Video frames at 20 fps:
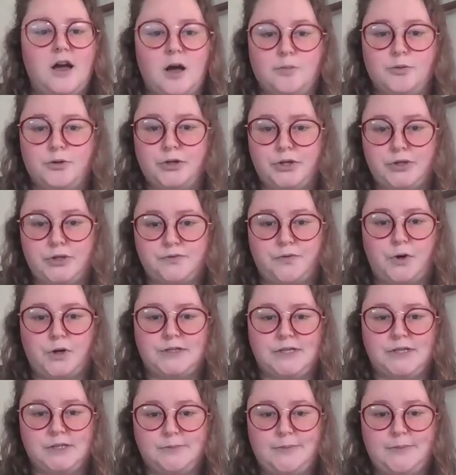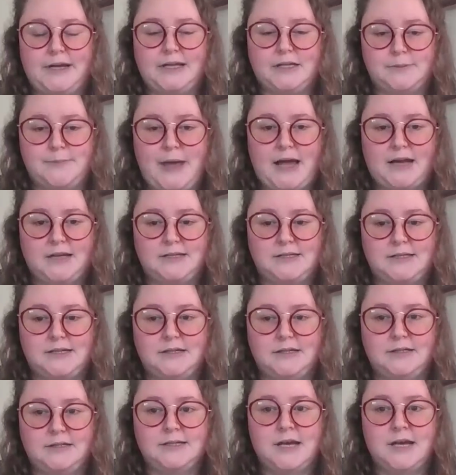a police force as big as
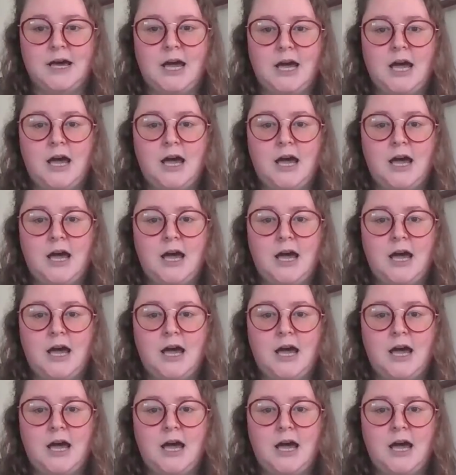Madison's.